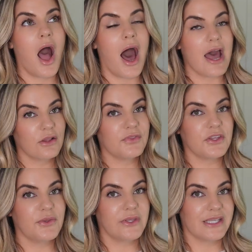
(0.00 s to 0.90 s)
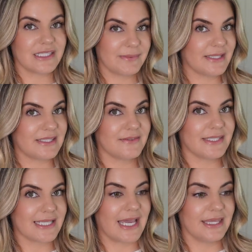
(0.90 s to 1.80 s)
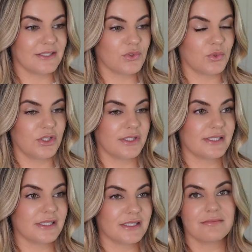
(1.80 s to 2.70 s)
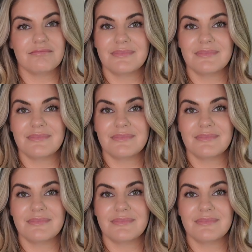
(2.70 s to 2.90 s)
I don't think you need expensive styling tools.